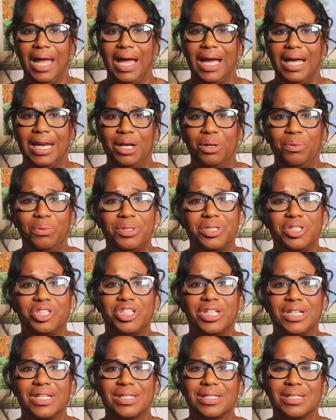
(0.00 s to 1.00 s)
and it was
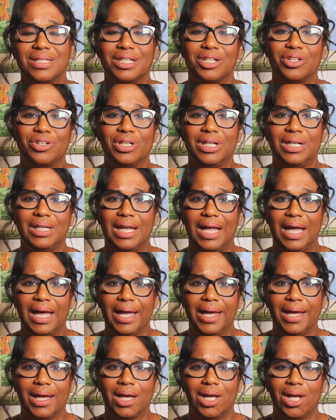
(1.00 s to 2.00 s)
just literally
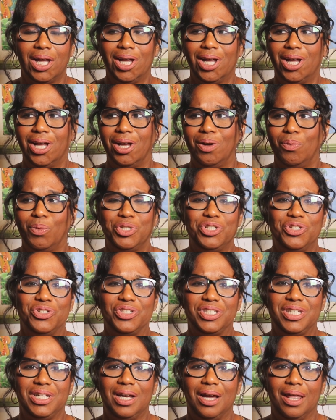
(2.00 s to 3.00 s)
like what you
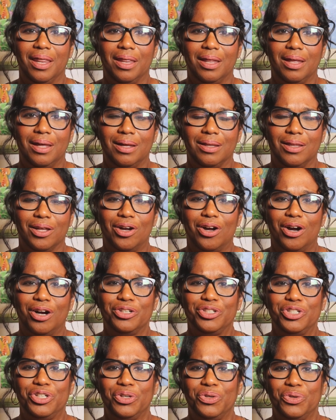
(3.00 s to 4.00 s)
see on the
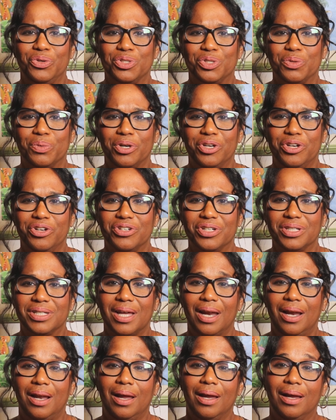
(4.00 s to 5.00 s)
cartoons where you're just
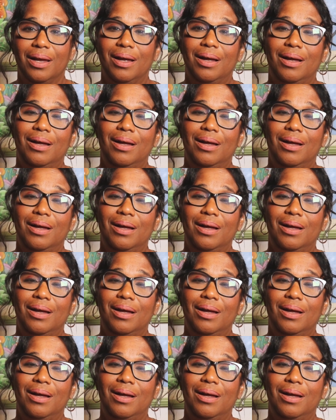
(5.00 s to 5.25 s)
kind of like,